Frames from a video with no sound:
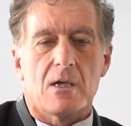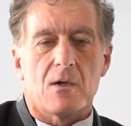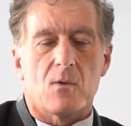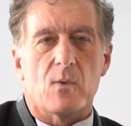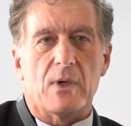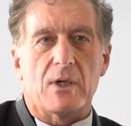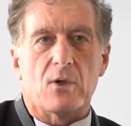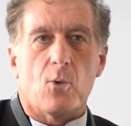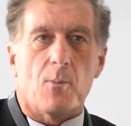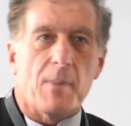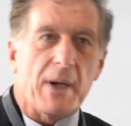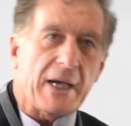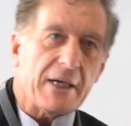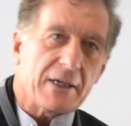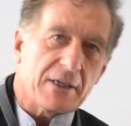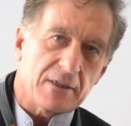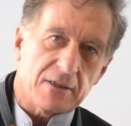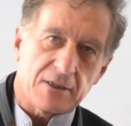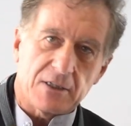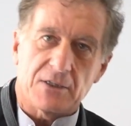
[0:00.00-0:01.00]
will go
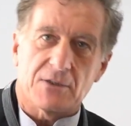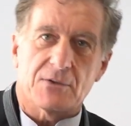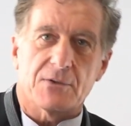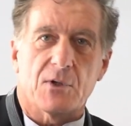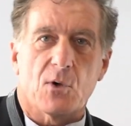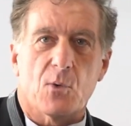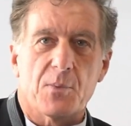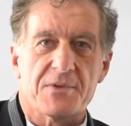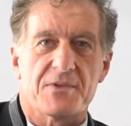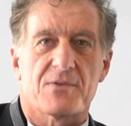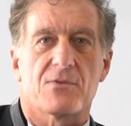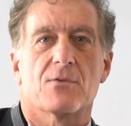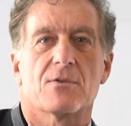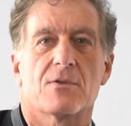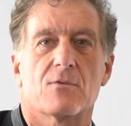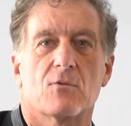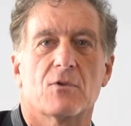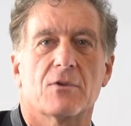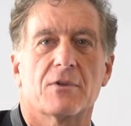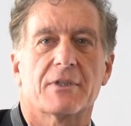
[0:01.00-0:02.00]
back into the open source
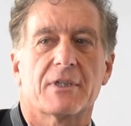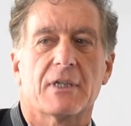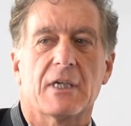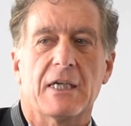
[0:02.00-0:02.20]
world,